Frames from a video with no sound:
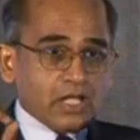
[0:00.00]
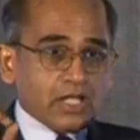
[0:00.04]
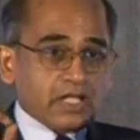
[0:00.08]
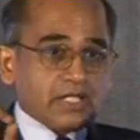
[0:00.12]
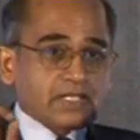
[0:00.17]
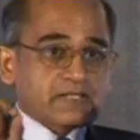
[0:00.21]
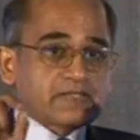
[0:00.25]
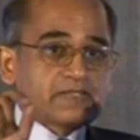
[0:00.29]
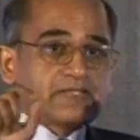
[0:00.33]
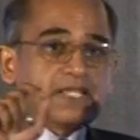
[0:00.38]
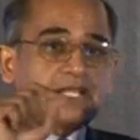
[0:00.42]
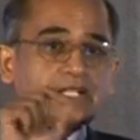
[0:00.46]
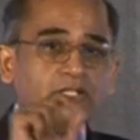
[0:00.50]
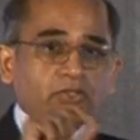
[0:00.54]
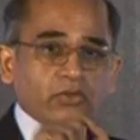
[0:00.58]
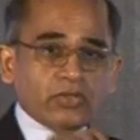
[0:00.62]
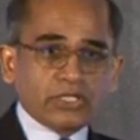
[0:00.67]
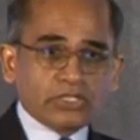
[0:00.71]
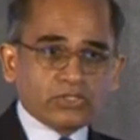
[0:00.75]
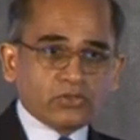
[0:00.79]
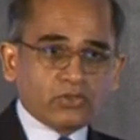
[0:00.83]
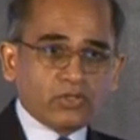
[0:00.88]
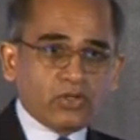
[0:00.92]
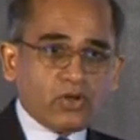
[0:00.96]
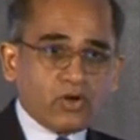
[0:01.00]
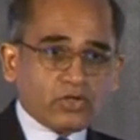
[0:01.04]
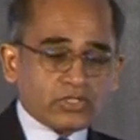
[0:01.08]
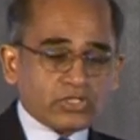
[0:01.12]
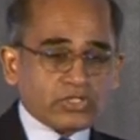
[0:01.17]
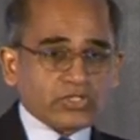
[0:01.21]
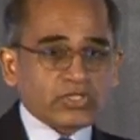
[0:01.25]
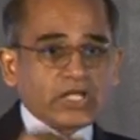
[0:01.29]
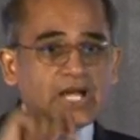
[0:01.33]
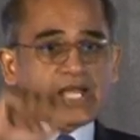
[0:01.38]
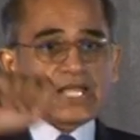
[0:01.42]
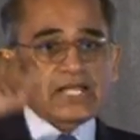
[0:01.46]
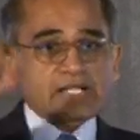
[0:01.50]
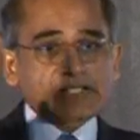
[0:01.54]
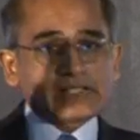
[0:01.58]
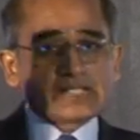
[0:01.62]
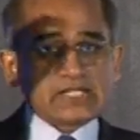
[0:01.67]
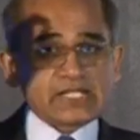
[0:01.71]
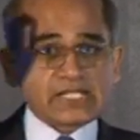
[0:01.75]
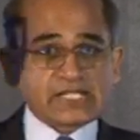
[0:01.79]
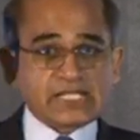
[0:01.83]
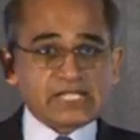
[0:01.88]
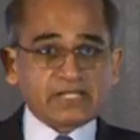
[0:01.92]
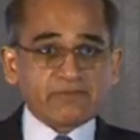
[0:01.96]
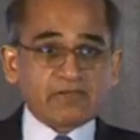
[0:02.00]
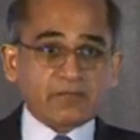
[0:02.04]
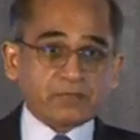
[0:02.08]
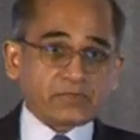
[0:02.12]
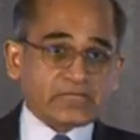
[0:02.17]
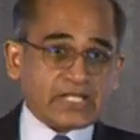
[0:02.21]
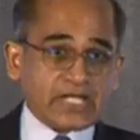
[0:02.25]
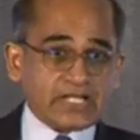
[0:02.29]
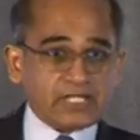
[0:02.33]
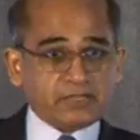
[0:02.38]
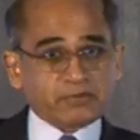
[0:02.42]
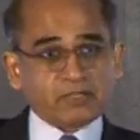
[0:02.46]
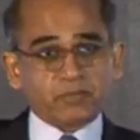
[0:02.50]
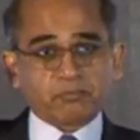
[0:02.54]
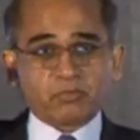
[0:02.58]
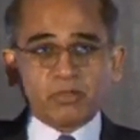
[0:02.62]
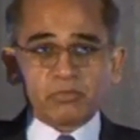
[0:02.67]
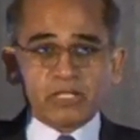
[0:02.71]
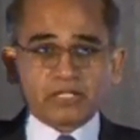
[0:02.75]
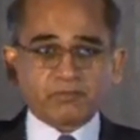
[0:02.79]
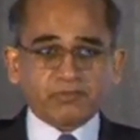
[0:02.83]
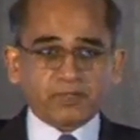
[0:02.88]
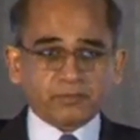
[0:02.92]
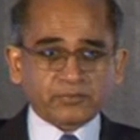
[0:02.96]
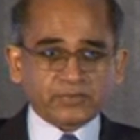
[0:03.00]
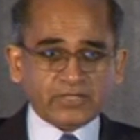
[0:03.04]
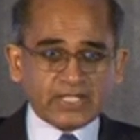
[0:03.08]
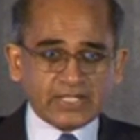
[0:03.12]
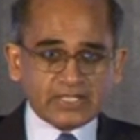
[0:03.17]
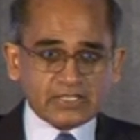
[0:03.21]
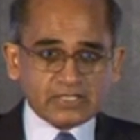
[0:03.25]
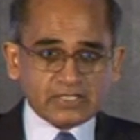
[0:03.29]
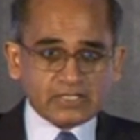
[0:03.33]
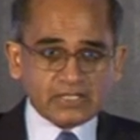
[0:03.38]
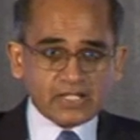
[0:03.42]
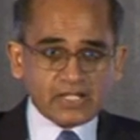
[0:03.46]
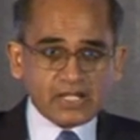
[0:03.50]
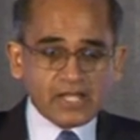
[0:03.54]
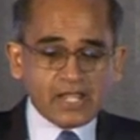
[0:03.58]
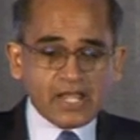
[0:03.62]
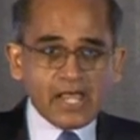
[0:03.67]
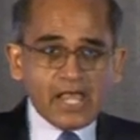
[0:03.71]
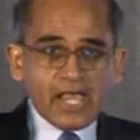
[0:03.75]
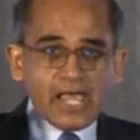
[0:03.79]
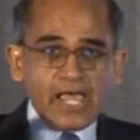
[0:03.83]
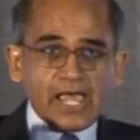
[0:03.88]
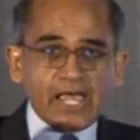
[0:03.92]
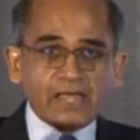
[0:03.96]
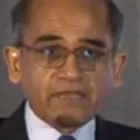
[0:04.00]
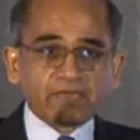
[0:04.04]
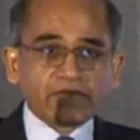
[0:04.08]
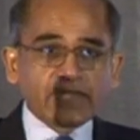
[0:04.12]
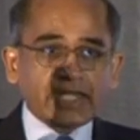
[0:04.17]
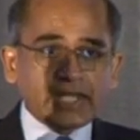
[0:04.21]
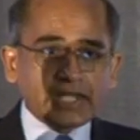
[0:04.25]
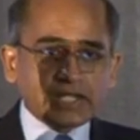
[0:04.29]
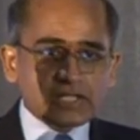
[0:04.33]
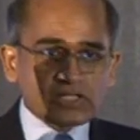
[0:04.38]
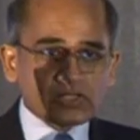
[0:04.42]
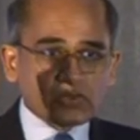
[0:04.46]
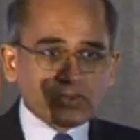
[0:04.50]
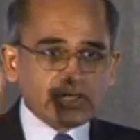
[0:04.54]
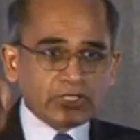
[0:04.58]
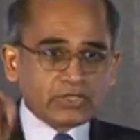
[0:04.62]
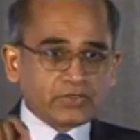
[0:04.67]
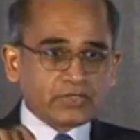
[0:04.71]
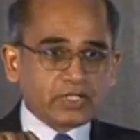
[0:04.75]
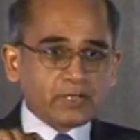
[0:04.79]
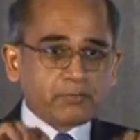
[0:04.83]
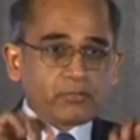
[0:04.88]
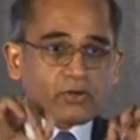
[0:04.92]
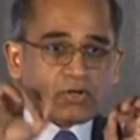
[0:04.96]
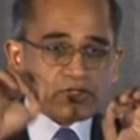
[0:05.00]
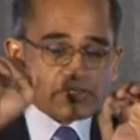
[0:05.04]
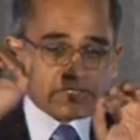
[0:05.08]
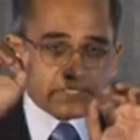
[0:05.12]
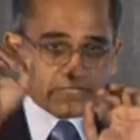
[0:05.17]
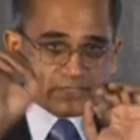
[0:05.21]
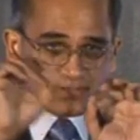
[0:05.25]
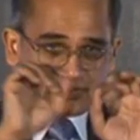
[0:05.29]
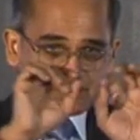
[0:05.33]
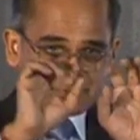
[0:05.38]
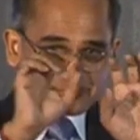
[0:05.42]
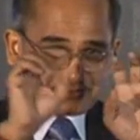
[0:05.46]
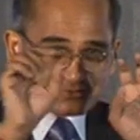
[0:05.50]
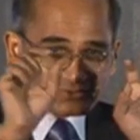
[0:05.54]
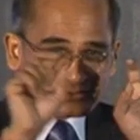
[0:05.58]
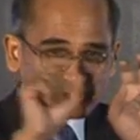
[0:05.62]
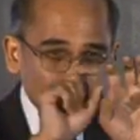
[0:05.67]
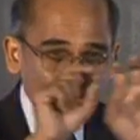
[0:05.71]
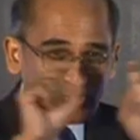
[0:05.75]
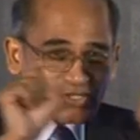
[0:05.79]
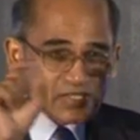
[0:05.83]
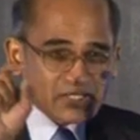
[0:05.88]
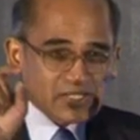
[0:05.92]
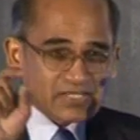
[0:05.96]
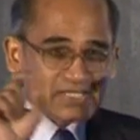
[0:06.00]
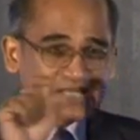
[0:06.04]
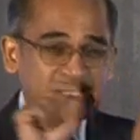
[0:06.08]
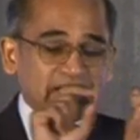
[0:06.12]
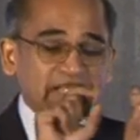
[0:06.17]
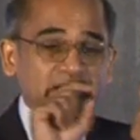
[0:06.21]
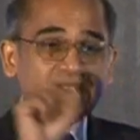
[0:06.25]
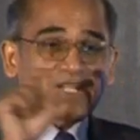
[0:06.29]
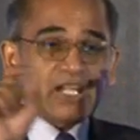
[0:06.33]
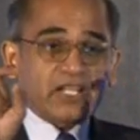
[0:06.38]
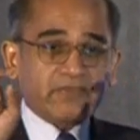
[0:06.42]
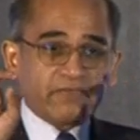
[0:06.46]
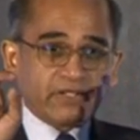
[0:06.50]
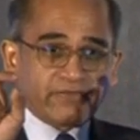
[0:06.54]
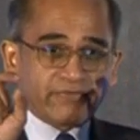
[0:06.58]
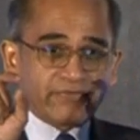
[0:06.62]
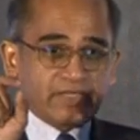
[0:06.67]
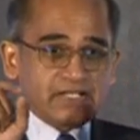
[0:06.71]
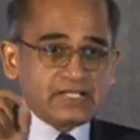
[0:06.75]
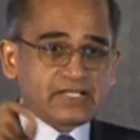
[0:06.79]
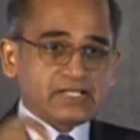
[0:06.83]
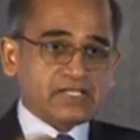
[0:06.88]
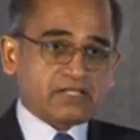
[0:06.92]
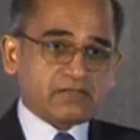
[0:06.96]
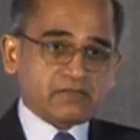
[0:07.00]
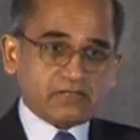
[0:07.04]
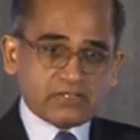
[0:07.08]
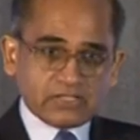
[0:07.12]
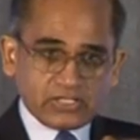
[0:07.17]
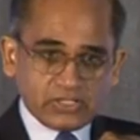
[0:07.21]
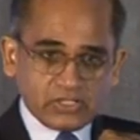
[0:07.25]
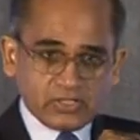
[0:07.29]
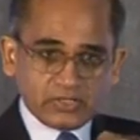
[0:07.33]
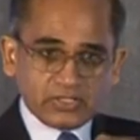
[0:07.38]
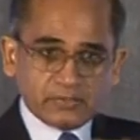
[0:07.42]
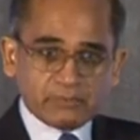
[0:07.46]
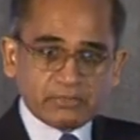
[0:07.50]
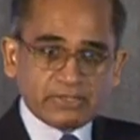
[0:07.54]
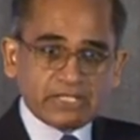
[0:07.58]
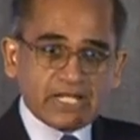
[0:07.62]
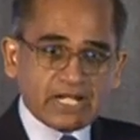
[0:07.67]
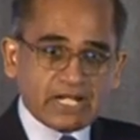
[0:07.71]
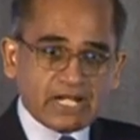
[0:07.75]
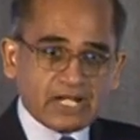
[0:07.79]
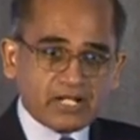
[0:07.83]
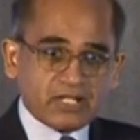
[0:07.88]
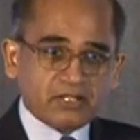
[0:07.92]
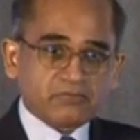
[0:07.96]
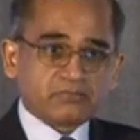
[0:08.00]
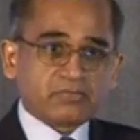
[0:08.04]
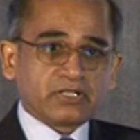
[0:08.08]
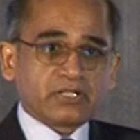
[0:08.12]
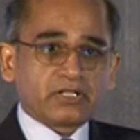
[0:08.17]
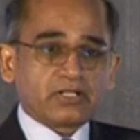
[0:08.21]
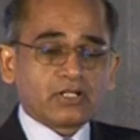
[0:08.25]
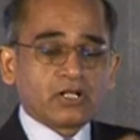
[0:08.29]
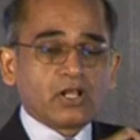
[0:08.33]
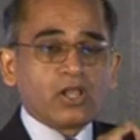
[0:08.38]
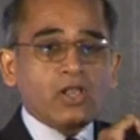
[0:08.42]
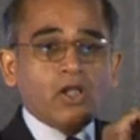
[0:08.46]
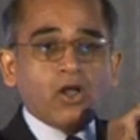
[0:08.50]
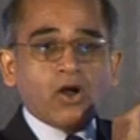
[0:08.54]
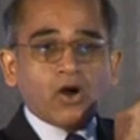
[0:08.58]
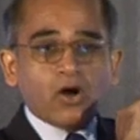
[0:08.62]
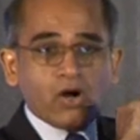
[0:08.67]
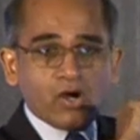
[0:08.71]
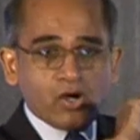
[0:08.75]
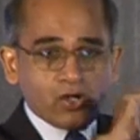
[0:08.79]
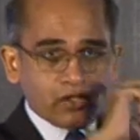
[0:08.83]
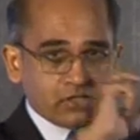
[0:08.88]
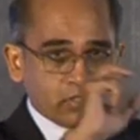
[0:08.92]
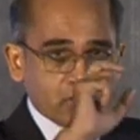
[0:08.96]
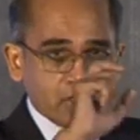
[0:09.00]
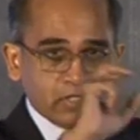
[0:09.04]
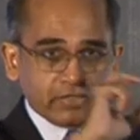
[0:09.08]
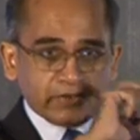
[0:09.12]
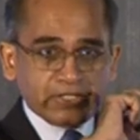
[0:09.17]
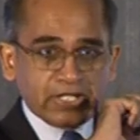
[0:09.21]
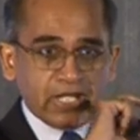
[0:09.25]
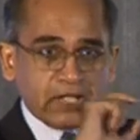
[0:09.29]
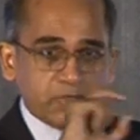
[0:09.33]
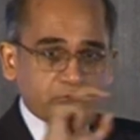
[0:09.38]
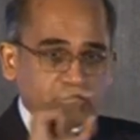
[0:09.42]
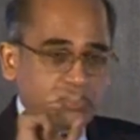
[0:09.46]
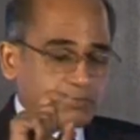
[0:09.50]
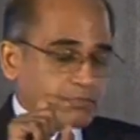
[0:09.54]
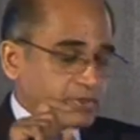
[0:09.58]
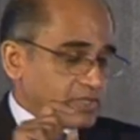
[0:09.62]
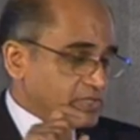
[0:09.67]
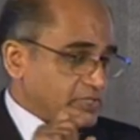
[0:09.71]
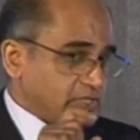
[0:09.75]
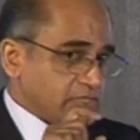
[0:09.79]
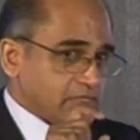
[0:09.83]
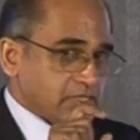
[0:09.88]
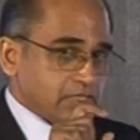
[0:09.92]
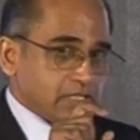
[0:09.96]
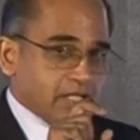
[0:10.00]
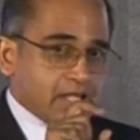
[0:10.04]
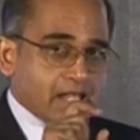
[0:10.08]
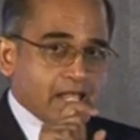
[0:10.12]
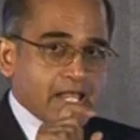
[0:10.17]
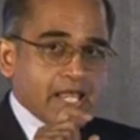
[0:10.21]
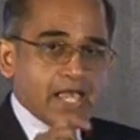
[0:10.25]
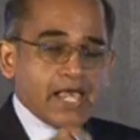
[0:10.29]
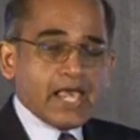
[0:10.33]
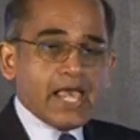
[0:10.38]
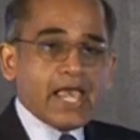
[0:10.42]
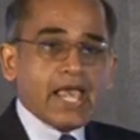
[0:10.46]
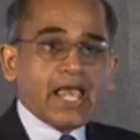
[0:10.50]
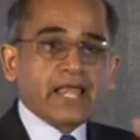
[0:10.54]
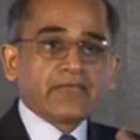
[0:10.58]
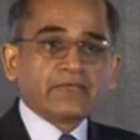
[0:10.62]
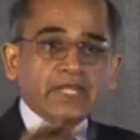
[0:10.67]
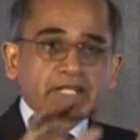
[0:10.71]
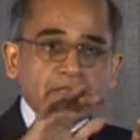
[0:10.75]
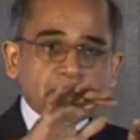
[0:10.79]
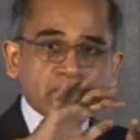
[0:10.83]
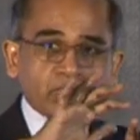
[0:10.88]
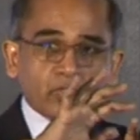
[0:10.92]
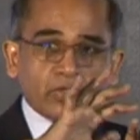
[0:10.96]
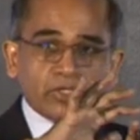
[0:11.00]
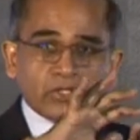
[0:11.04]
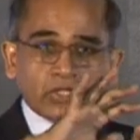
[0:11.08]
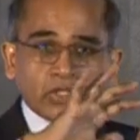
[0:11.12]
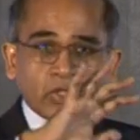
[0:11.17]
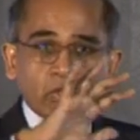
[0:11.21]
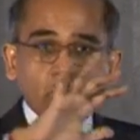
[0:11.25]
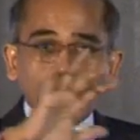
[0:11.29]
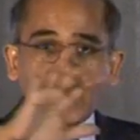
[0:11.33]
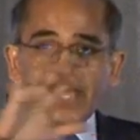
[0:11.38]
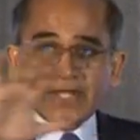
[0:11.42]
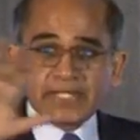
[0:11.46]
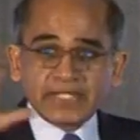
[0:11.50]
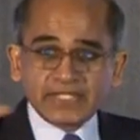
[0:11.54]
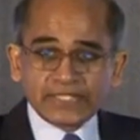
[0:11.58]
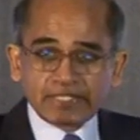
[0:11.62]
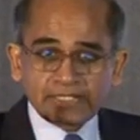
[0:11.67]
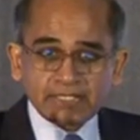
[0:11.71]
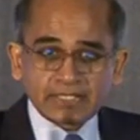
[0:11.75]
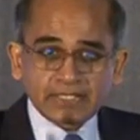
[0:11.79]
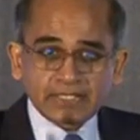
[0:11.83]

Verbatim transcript: It's then going to launch the IRCTC website, the public website, and there is going to deposit those key relevant fields, you know, the PNR number or the name of the person, and then it's going to query